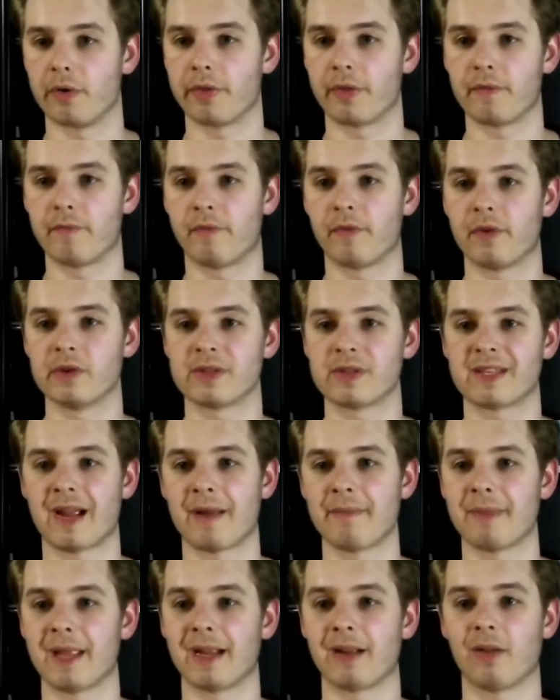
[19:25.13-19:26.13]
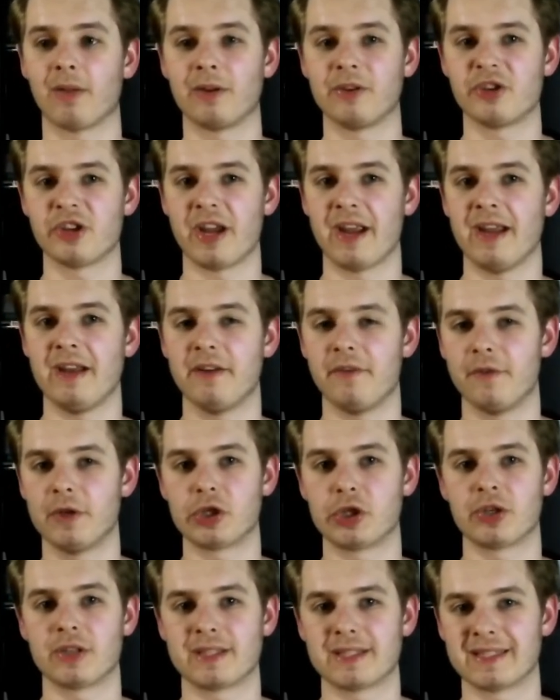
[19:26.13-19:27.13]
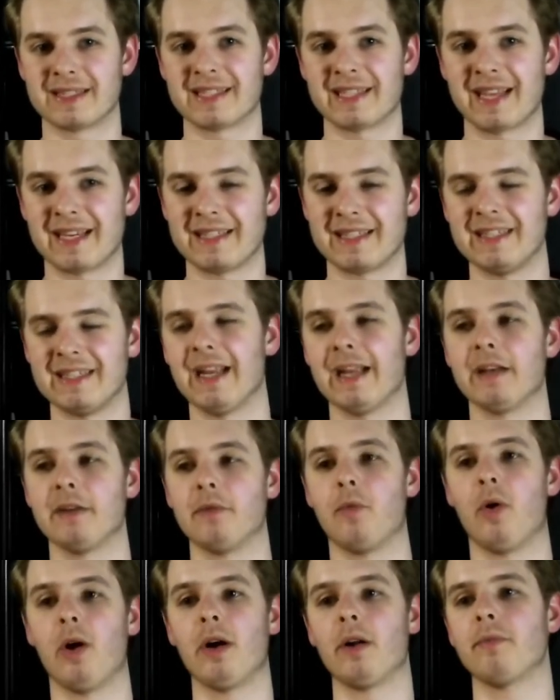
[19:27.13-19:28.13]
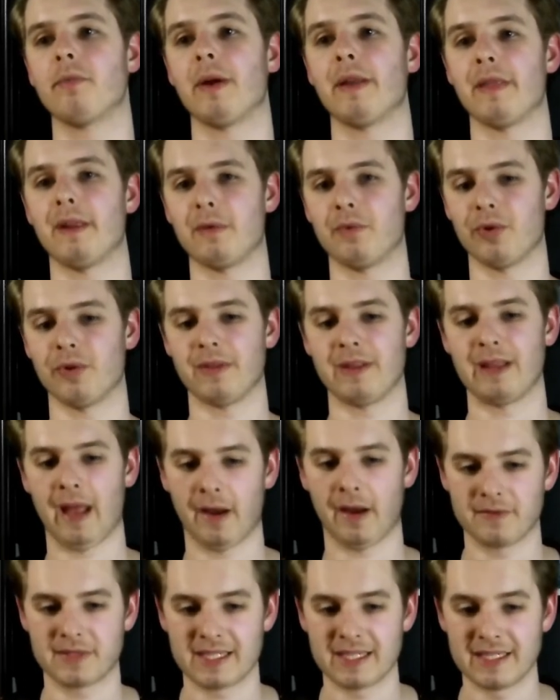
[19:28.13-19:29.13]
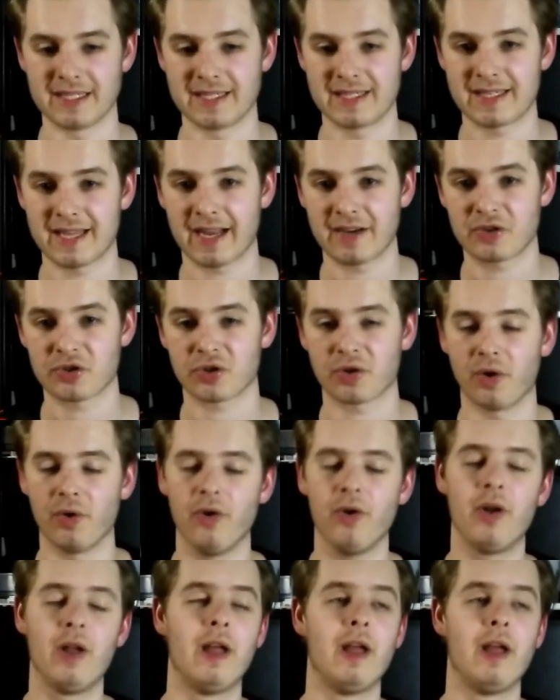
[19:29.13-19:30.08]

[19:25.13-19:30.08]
The first time they clinched a division since 1991 when they were in the NFC Central.